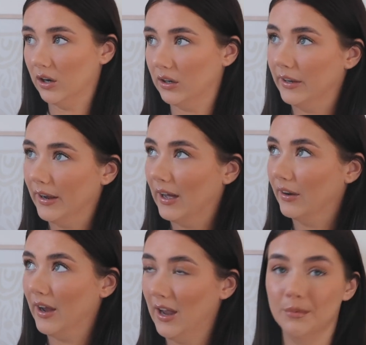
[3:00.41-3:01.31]
ugly
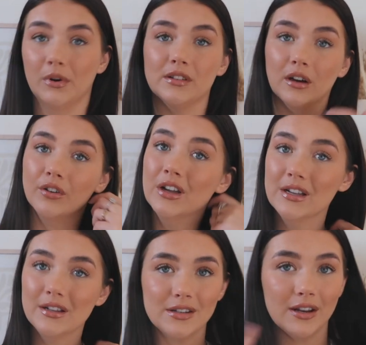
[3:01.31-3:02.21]
and I hate myself.
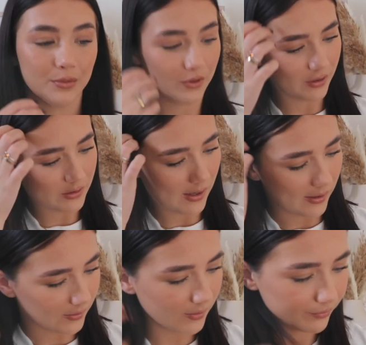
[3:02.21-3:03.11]
Today is one of those
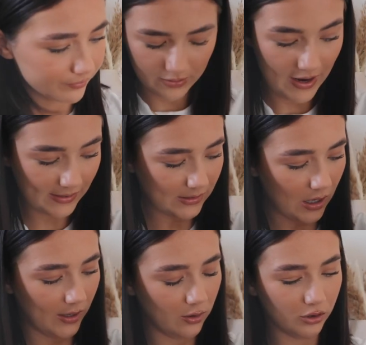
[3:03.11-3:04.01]
days. Next,
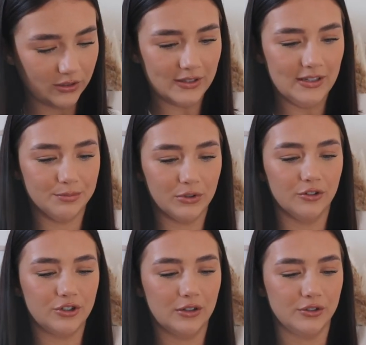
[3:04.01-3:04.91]
I got these brown
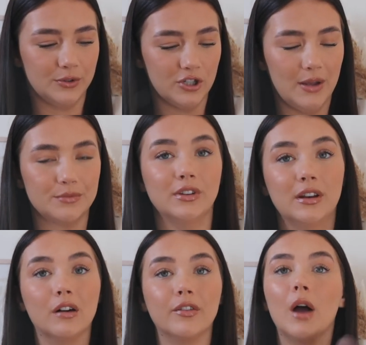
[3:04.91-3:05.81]
trousers, which I absolutely
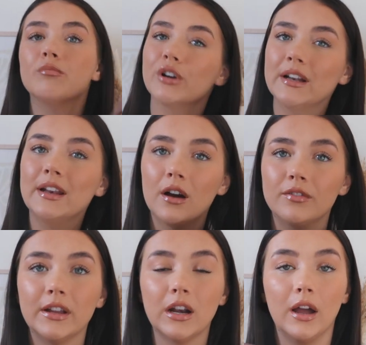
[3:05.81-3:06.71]
love. I'm really
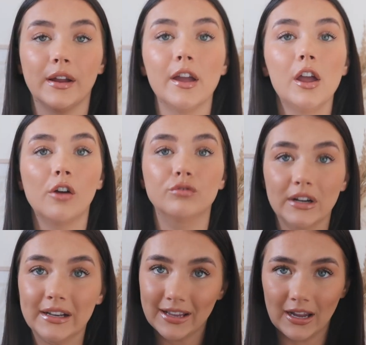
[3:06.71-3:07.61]
loving like
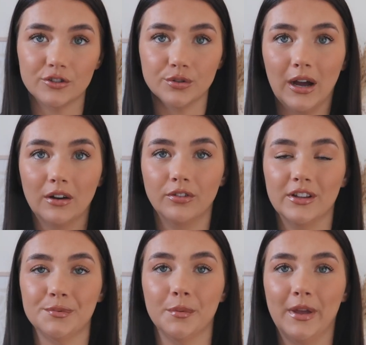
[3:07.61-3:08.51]
really casual
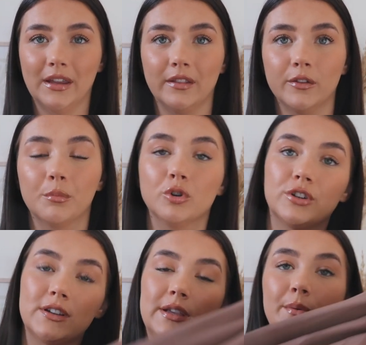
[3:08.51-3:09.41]
outfits but making them more
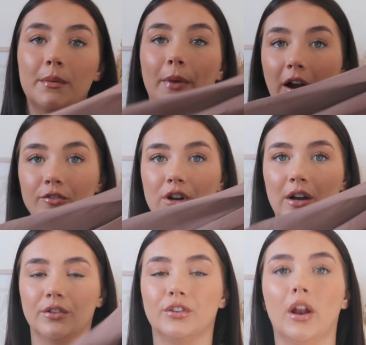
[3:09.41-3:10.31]
dressy with a pair of
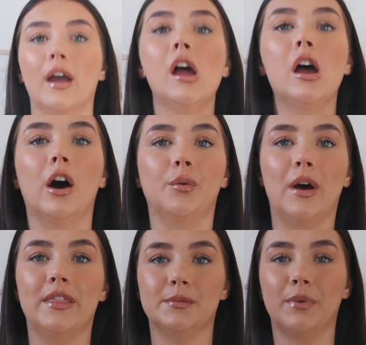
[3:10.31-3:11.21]
trousers. So like, I'd
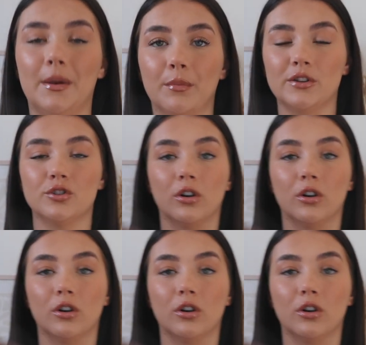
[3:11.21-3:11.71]
wear this plain white